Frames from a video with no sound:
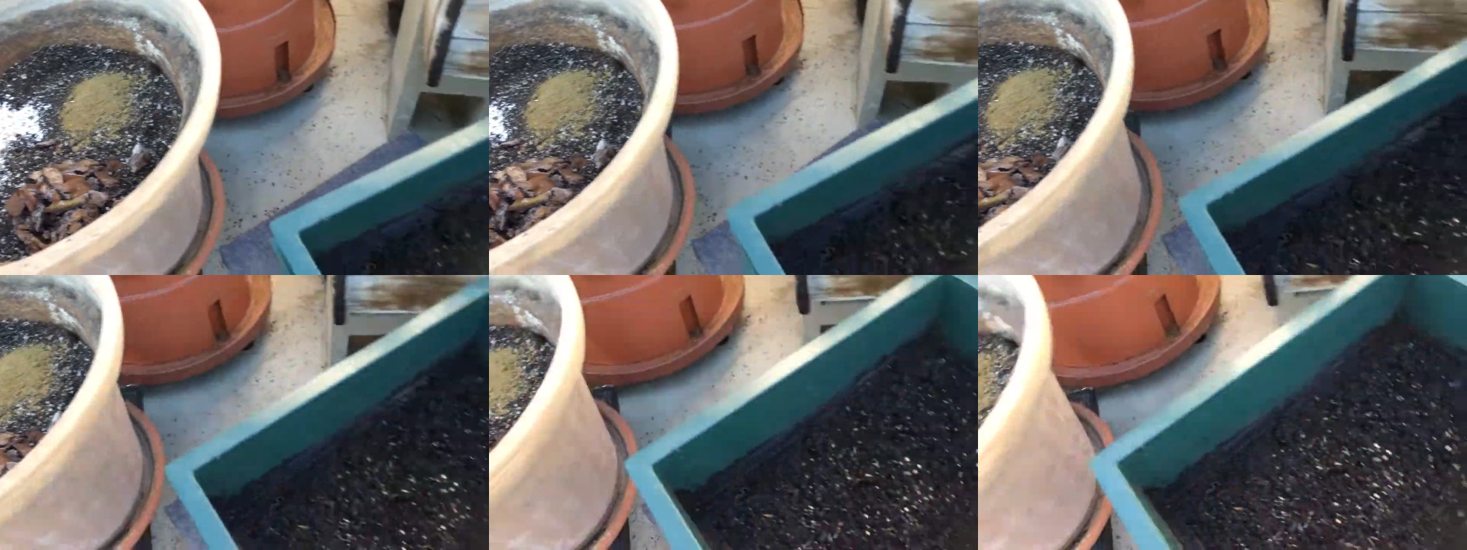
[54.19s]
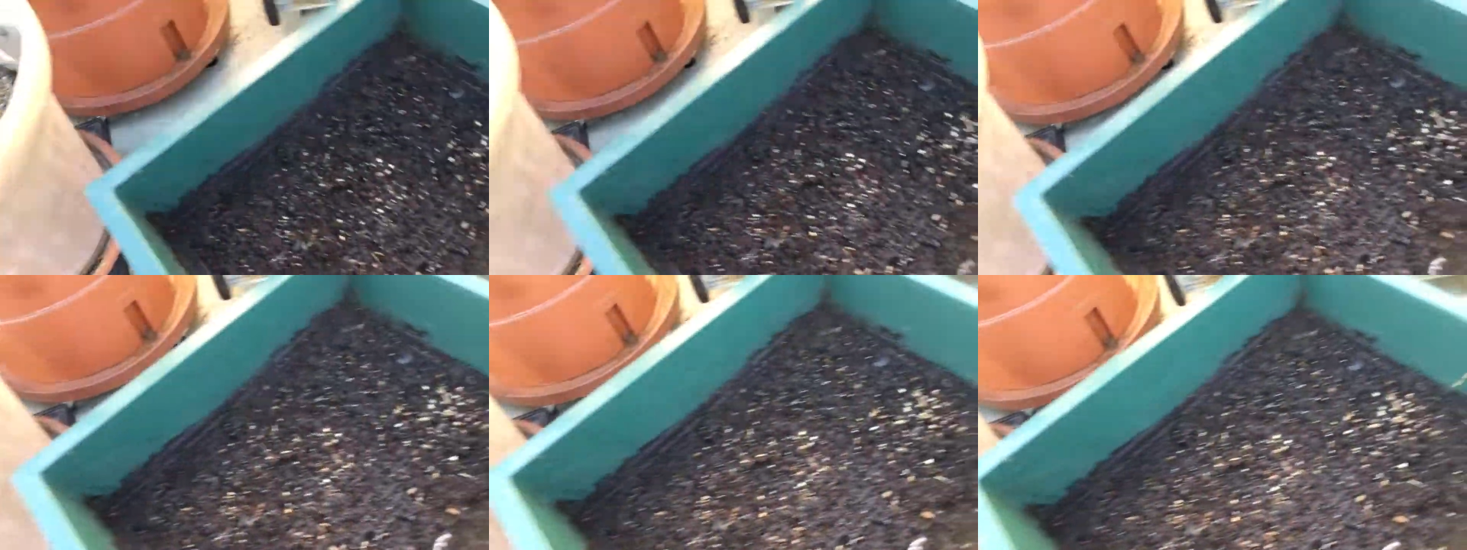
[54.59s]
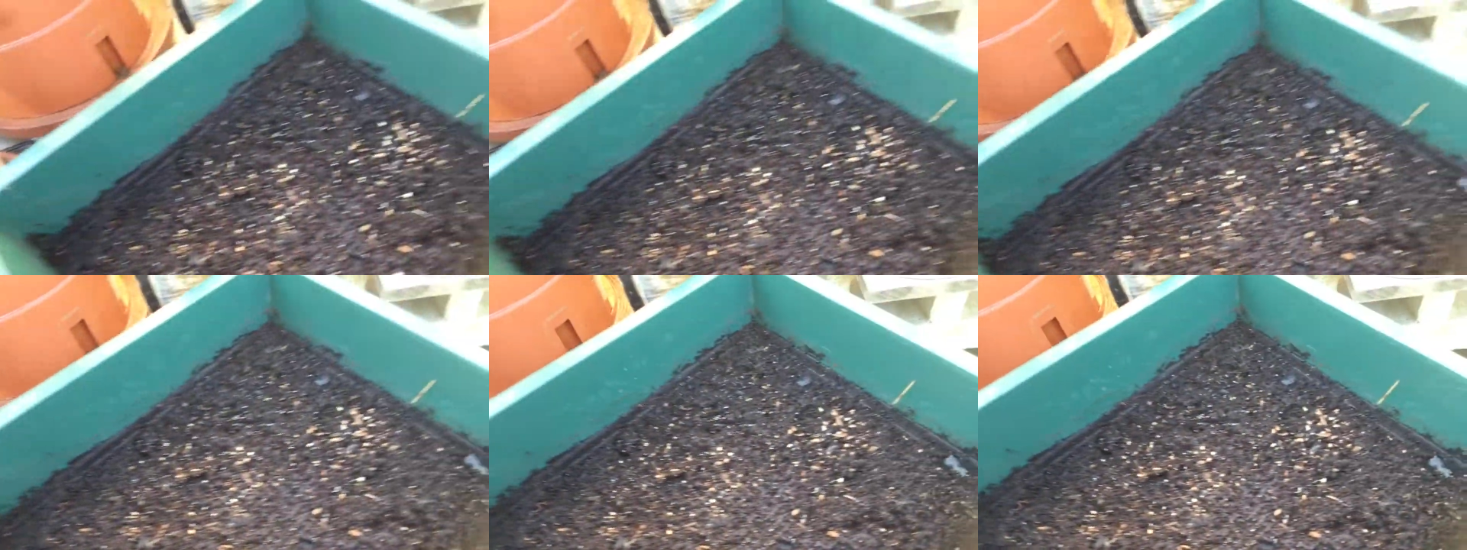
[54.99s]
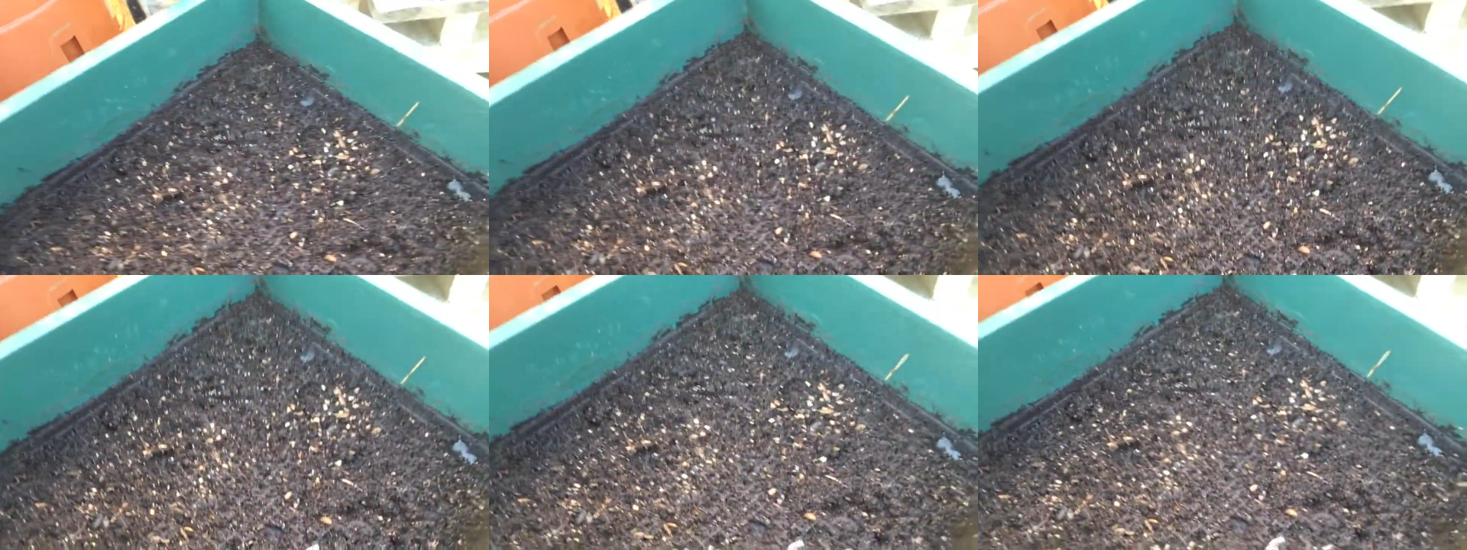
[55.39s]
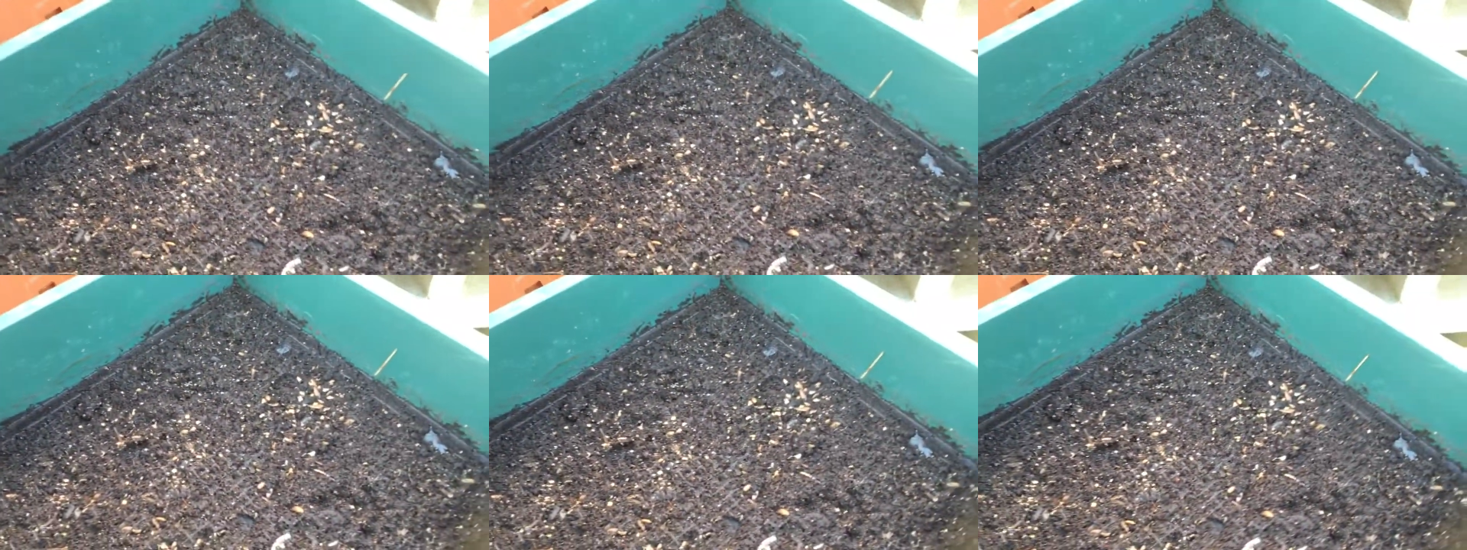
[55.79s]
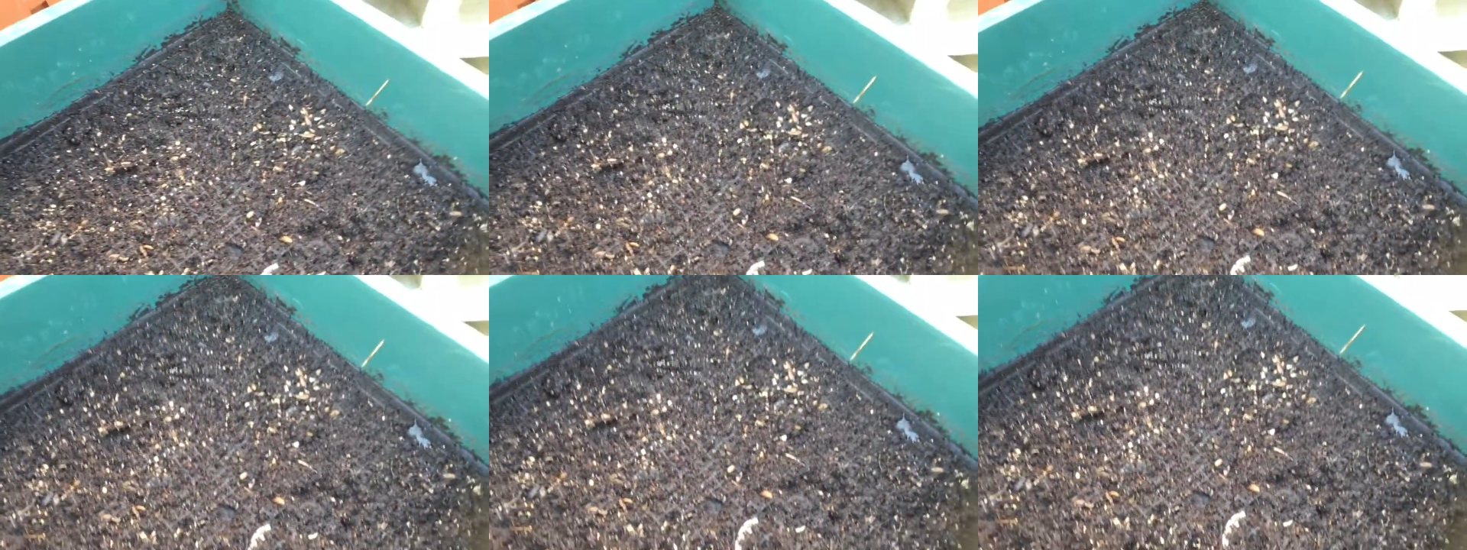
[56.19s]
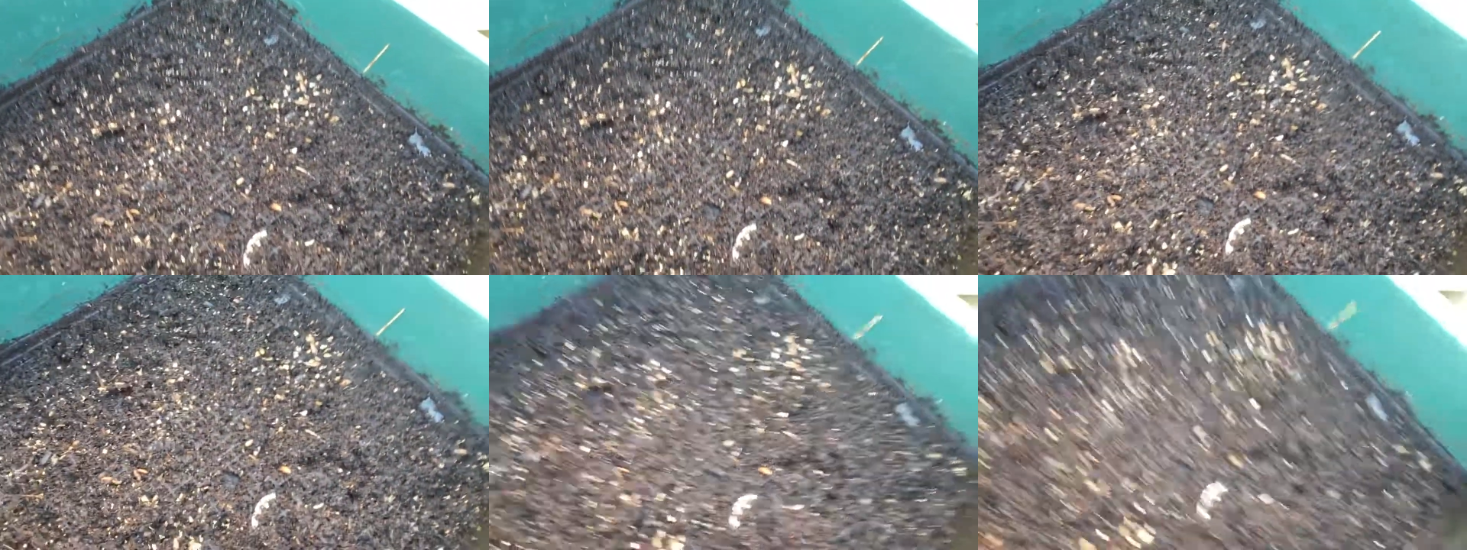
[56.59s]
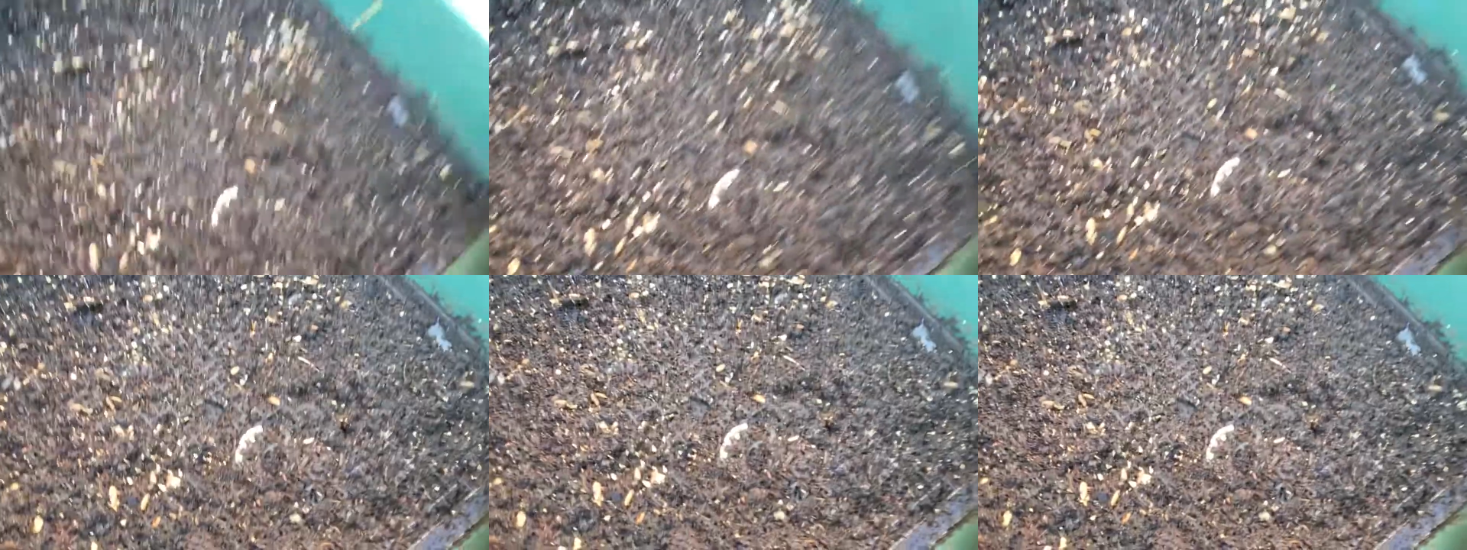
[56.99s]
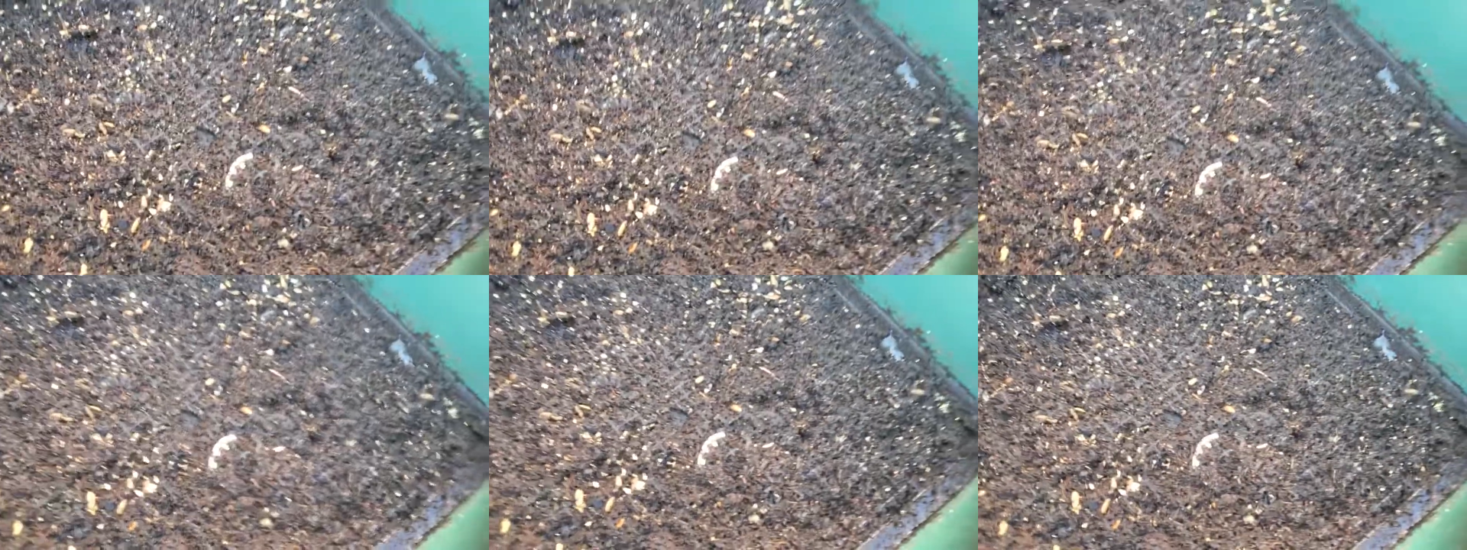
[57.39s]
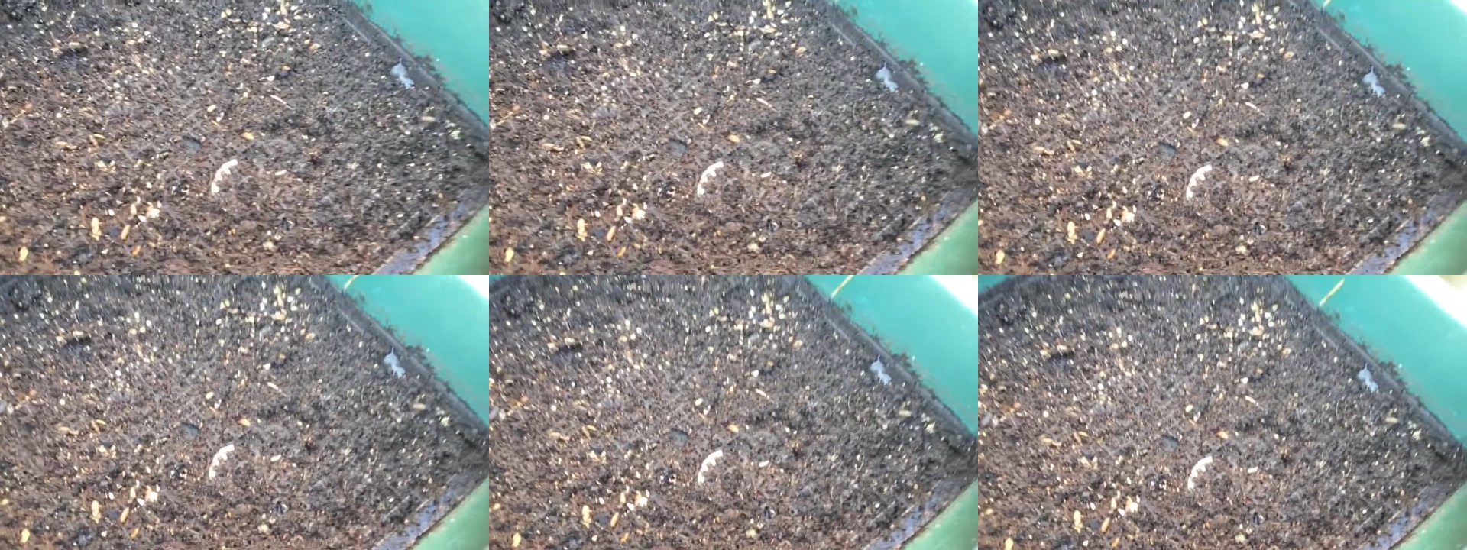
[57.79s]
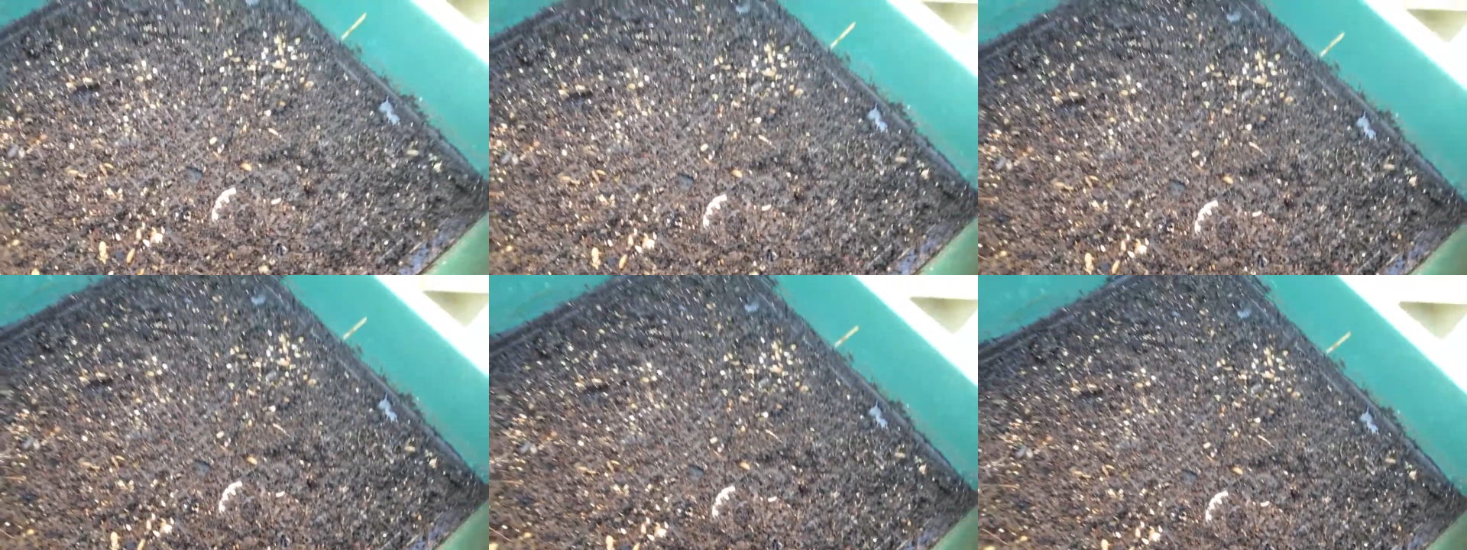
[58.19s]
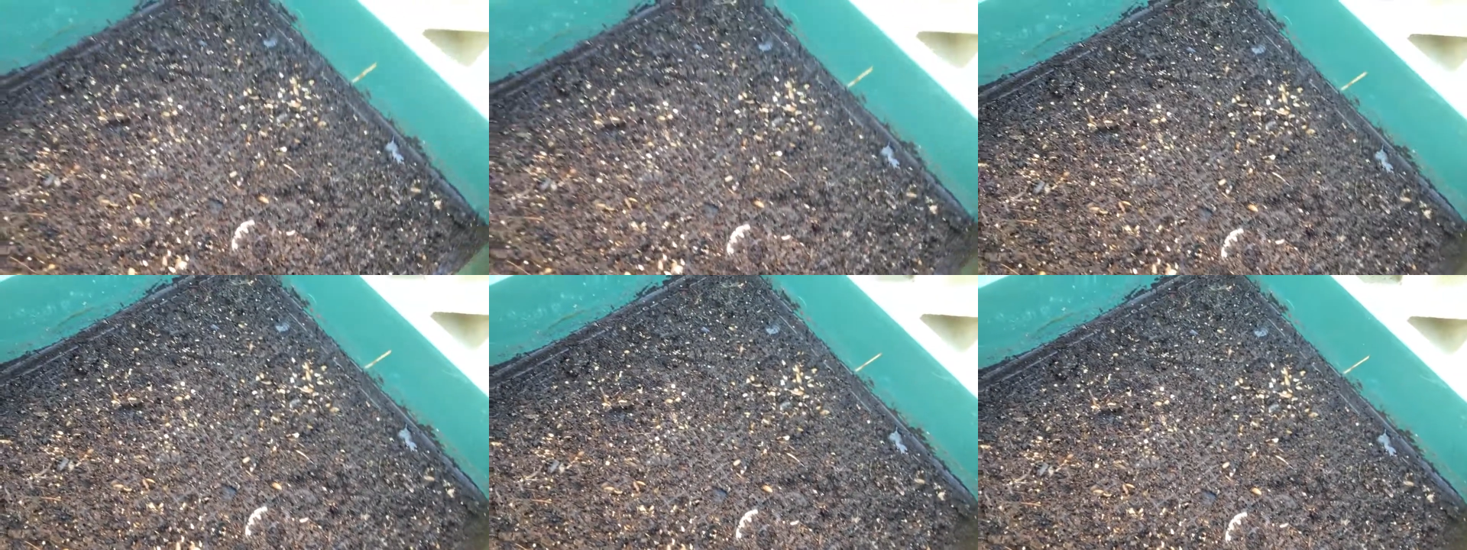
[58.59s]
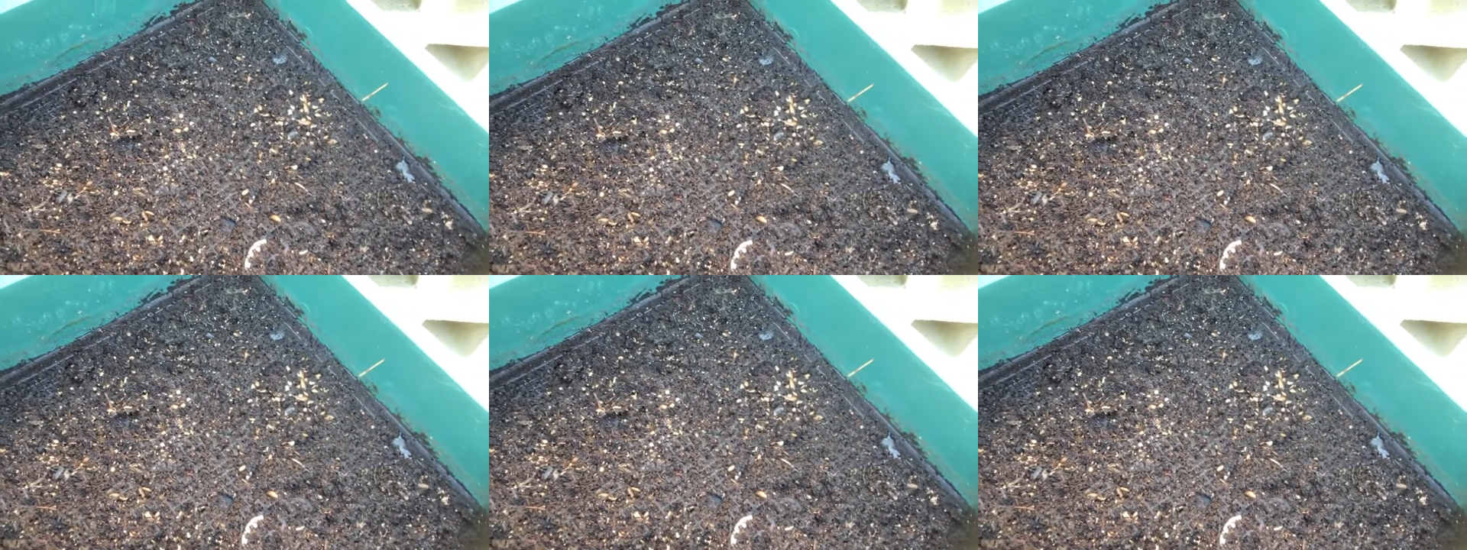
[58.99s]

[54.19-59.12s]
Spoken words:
[unreadable: no face in view]